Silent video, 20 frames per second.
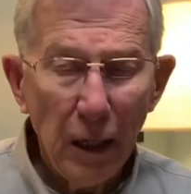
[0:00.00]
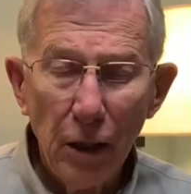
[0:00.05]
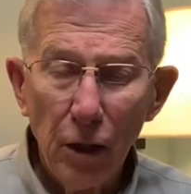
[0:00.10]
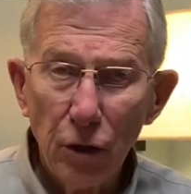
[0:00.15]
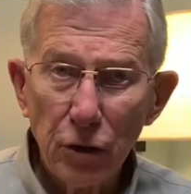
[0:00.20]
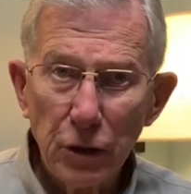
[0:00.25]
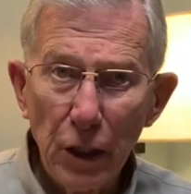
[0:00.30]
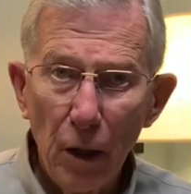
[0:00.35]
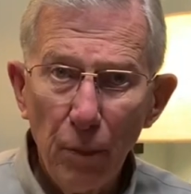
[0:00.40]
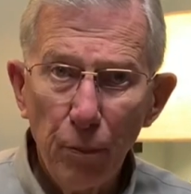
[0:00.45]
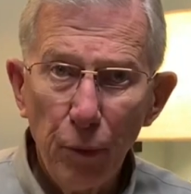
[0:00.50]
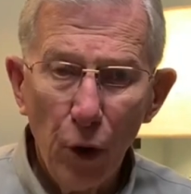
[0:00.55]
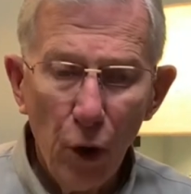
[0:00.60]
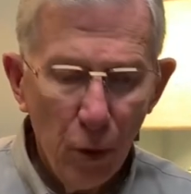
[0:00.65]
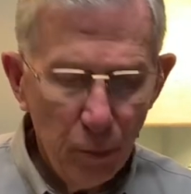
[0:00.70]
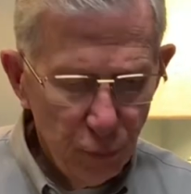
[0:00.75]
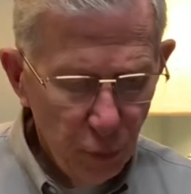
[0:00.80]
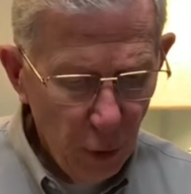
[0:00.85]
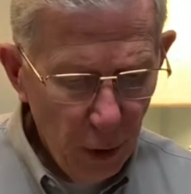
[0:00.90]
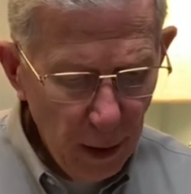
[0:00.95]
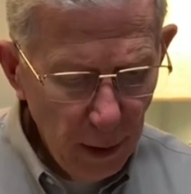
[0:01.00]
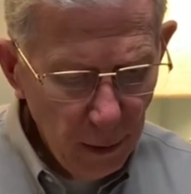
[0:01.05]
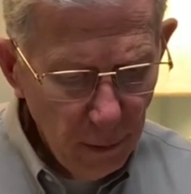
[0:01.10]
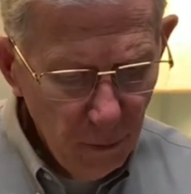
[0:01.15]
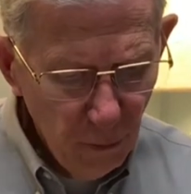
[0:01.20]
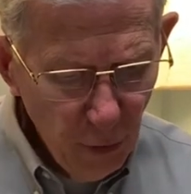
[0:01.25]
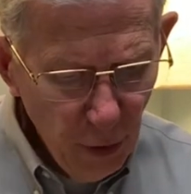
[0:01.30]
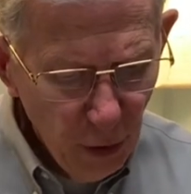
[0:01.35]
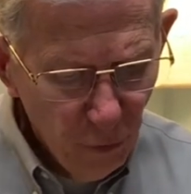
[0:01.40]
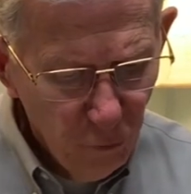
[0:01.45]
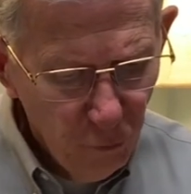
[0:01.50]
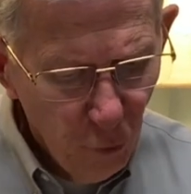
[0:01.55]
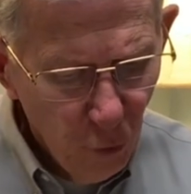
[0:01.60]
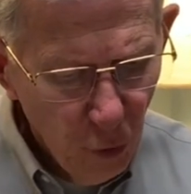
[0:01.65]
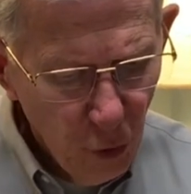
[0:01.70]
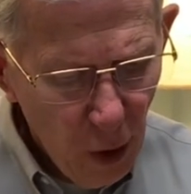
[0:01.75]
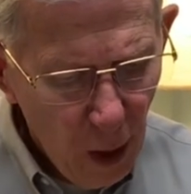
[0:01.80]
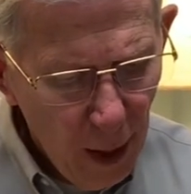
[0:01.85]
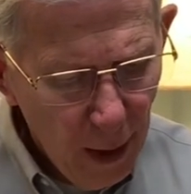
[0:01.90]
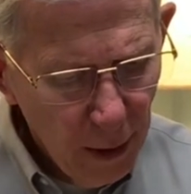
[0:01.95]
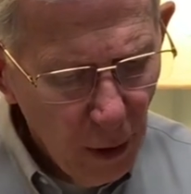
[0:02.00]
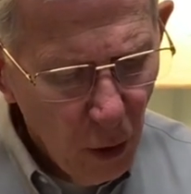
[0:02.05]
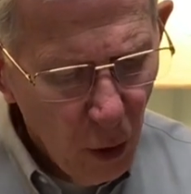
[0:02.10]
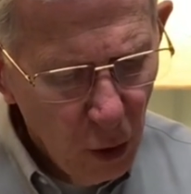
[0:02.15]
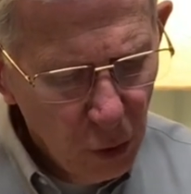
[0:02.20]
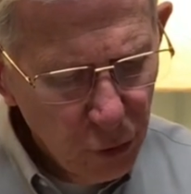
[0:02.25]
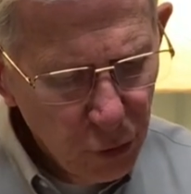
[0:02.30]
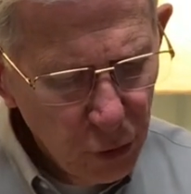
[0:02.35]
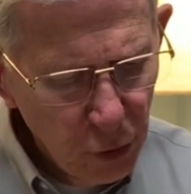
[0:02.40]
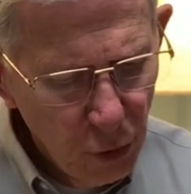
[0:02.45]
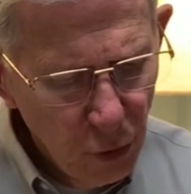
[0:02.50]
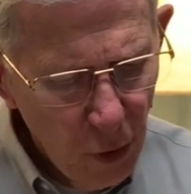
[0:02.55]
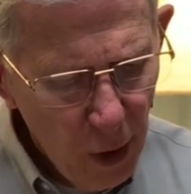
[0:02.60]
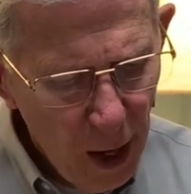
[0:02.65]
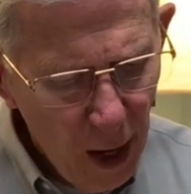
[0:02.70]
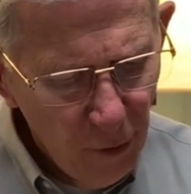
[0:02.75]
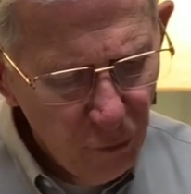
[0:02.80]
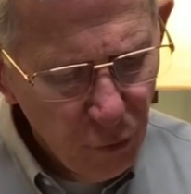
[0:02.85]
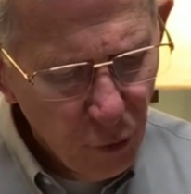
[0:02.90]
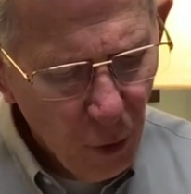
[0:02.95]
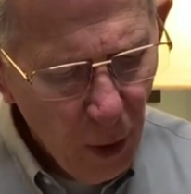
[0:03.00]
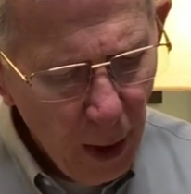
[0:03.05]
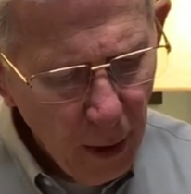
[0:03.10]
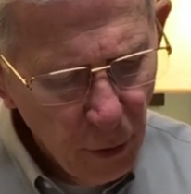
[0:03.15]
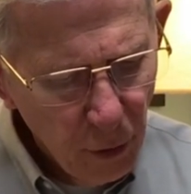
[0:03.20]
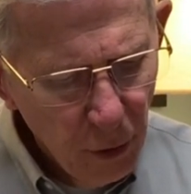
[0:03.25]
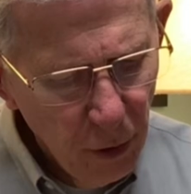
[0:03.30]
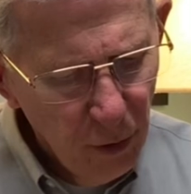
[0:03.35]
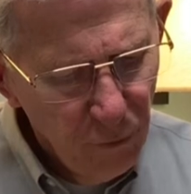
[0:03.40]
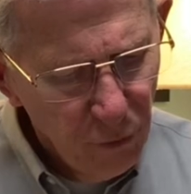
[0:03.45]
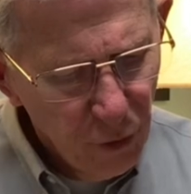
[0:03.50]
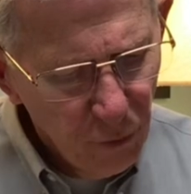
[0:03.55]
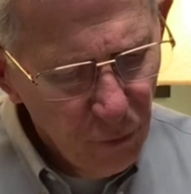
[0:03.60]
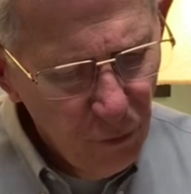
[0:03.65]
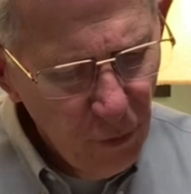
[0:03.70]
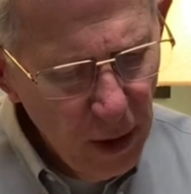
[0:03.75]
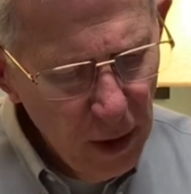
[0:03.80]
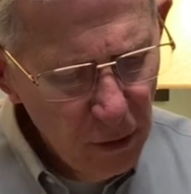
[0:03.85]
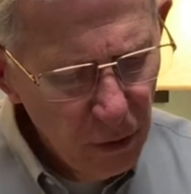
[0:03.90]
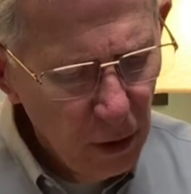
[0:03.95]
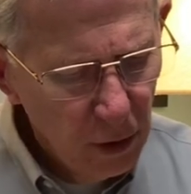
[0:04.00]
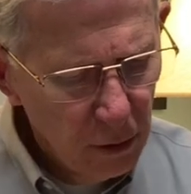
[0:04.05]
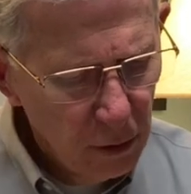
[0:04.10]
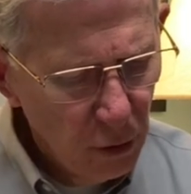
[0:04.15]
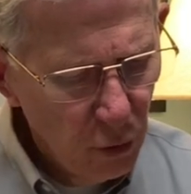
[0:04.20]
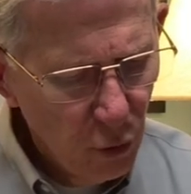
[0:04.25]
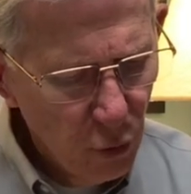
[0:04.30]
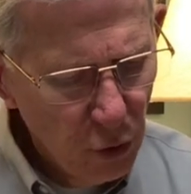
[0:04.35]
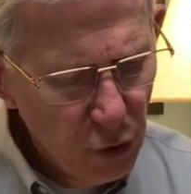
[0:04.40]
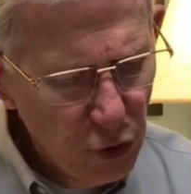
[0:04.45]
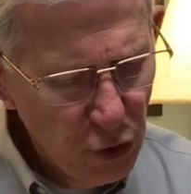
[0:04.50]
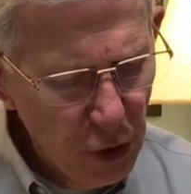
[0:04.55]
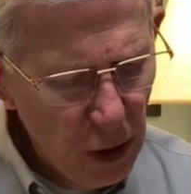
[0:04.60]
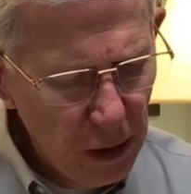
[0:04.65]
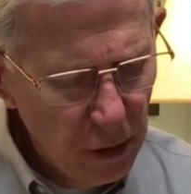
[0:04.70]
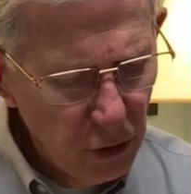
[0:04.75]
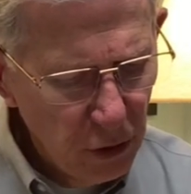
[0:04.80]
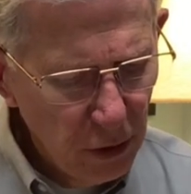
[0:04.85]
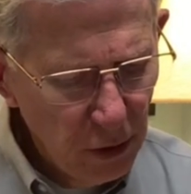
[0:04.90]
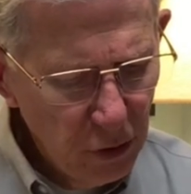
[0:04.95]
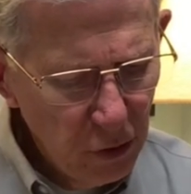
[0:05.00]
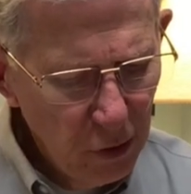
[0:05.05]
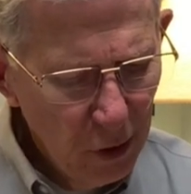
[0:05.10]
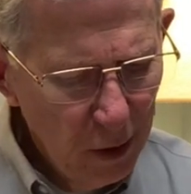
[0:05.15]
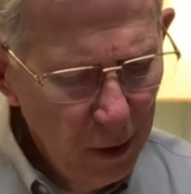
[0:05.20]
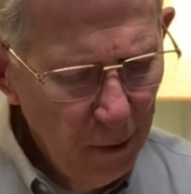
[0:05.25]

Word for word: here's how Paul prayed Therefore, I also, after I heard of your faith in the Lord Jesus,